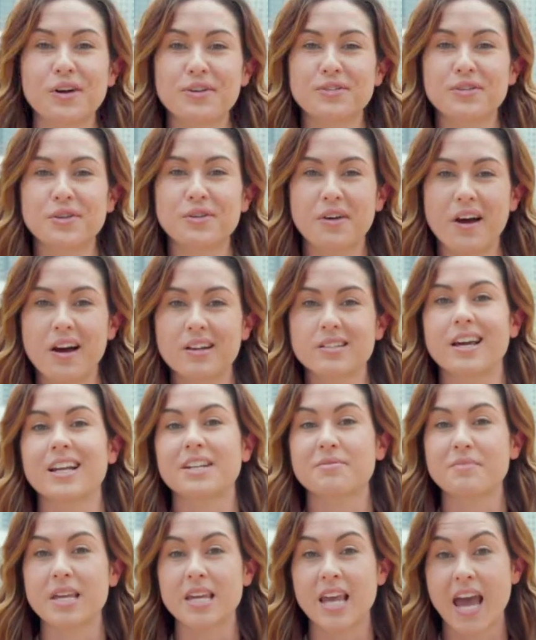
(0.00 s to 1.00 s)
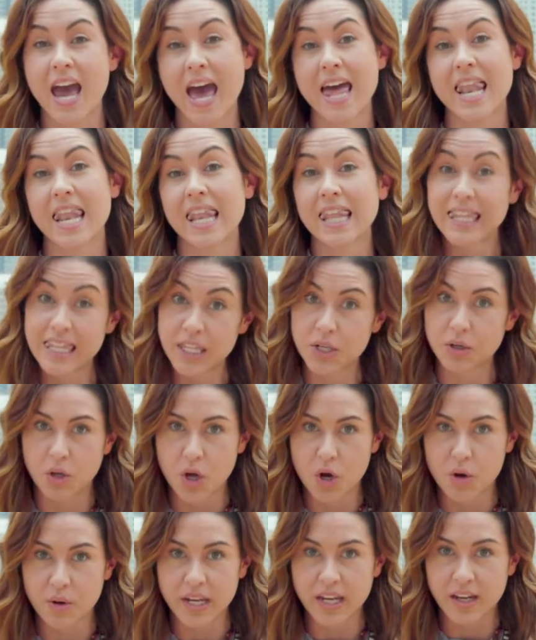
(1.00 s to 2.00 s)
also contact me at Little
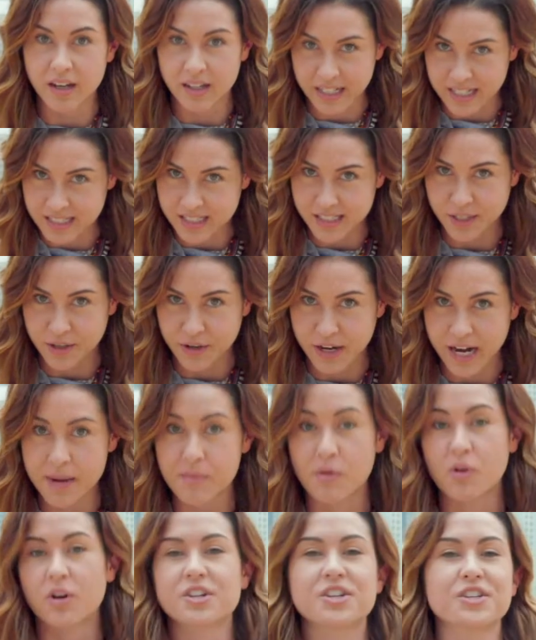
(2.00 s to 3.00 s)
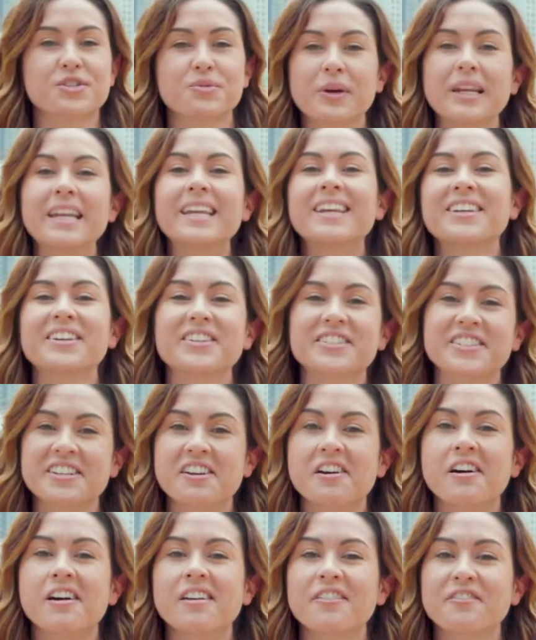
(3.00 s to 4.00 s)
Hoagie on Instagram or just Whitney Nielsen
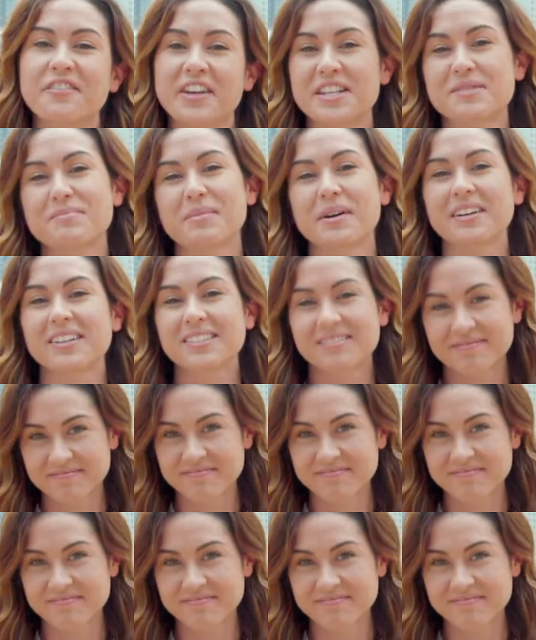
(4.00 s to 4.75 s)
on Facebook.